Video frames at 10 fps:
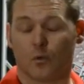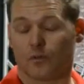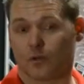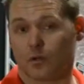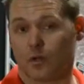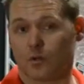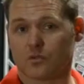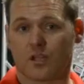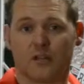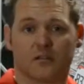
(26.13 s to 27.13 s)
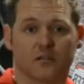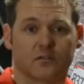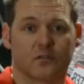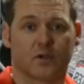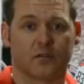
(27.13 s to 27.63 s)
both enclosed and
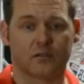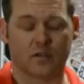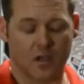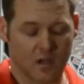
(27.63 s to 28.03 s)
tilt trailers.